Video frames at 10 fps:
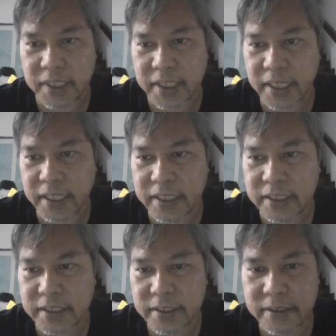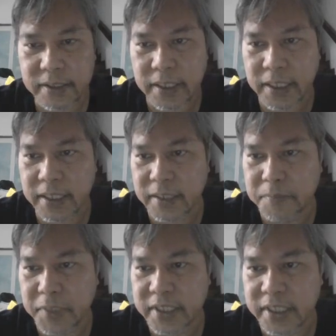like that here in
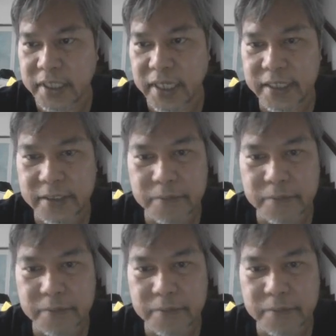page 39.